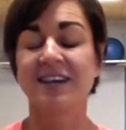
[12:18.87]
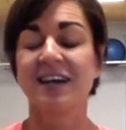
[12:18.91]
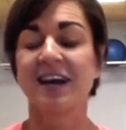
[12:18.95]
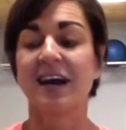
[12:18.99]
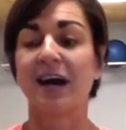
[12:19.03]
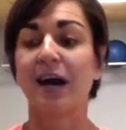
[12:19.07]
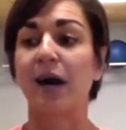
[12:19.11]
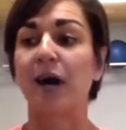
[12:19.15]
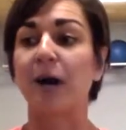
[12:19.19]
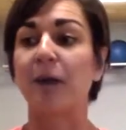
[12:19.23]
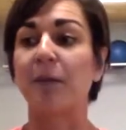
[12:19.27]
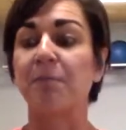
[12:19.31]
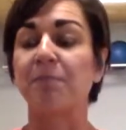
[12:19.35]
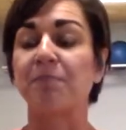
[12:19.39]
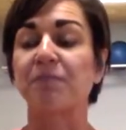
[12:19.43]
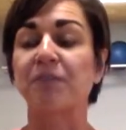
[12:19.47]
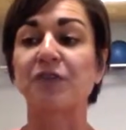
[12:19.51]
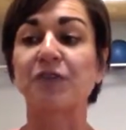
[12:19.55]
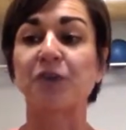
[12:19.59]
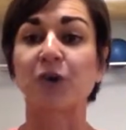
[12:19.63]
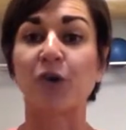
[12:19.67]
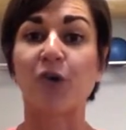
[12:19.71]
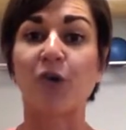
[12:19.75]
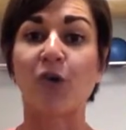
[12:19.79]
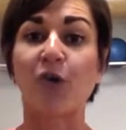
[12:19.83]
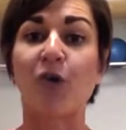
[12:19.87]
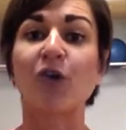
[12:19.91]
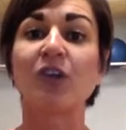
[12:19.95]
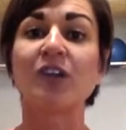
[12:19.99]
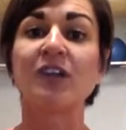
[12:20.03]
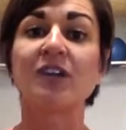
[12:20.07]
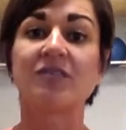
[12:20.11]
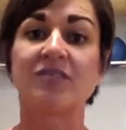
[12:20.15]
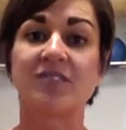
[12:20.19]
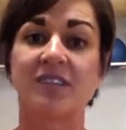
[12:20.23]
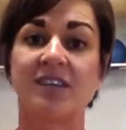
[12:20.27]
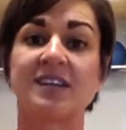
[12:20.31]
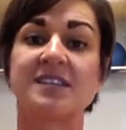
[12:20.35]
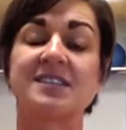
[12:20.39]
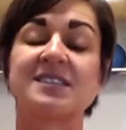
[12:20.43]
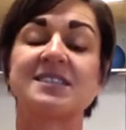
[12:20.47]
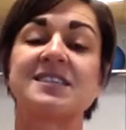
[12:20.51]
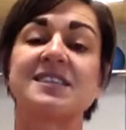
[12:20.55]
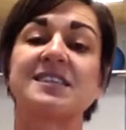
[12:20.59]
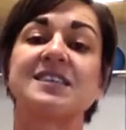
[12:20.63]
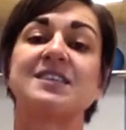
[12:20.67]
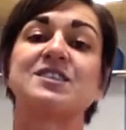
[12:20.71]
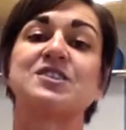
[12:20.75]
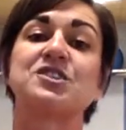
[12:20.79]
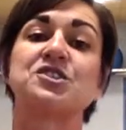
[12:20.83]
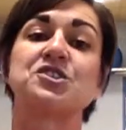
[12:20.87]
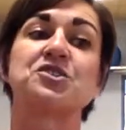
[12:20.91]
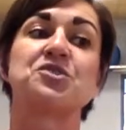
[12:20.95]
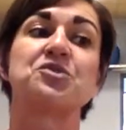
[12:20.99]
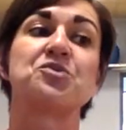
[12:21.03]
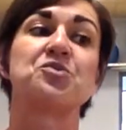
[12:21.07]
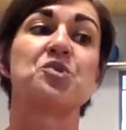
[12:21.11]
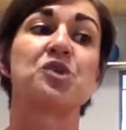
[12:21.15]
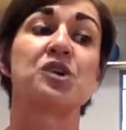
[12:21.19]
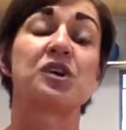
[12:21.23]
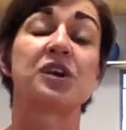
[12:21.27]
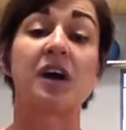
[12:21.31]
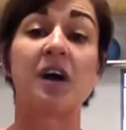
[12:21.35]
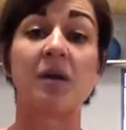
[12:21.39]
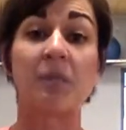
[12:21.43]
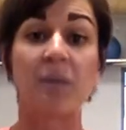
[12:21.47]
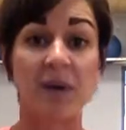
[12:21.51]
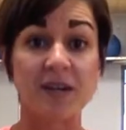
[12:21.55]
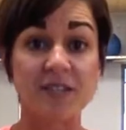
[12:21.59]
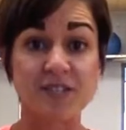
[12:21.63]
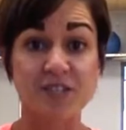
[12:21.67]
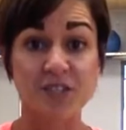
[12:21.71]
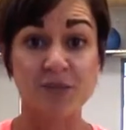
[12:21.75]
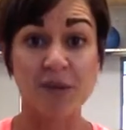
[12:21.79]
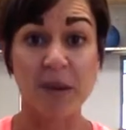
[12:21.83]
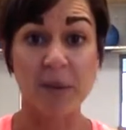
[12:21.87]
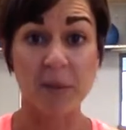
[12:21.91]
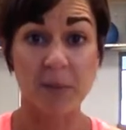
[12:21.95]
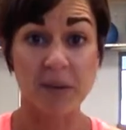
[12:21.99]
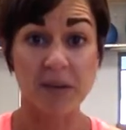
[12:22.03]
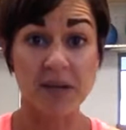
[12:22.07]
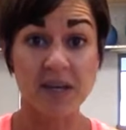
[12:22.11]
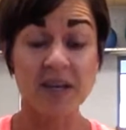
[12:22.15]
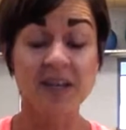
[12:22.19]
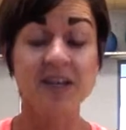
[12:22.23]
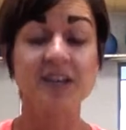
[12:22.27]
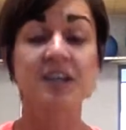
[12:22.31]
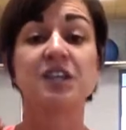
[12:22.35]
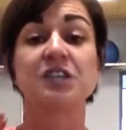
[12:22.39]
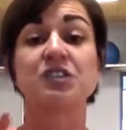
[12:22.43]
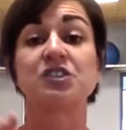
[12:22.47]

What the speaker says: The goal of this is to work on muscle memory,